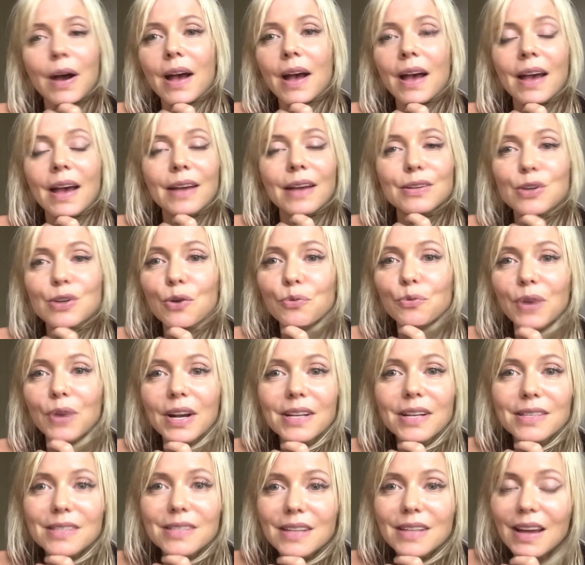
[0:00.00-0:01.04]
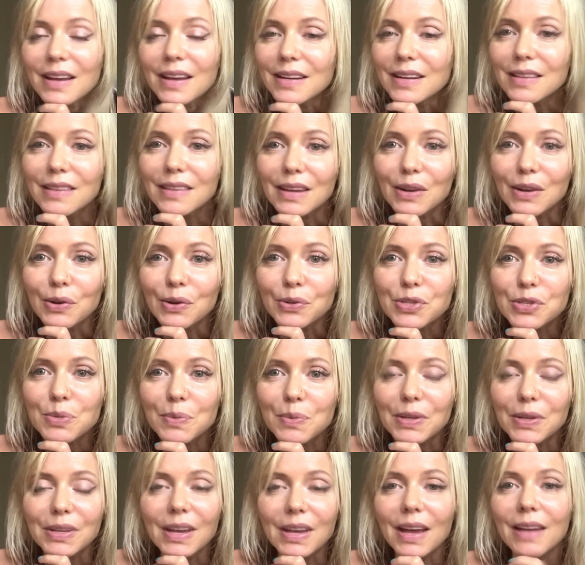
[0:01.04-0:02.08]
had no rights to anything.
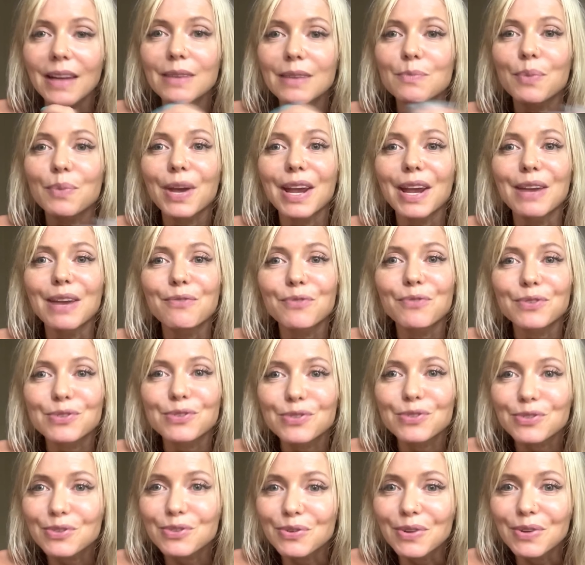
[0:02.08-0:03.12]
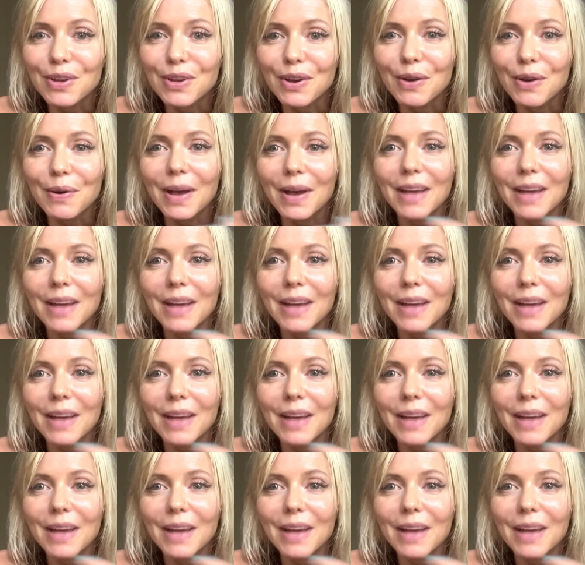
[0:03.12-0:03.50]
Ultimately, I hadn't paid for the studio.